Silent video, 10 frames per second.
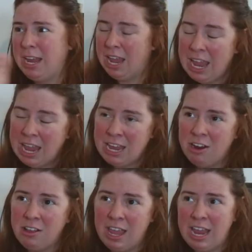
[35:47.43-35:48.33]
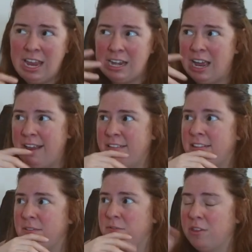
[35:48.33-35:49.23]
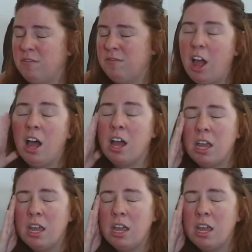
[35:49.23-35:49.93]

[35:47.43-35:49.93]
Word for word: hey, here are the eight nights for the vlog.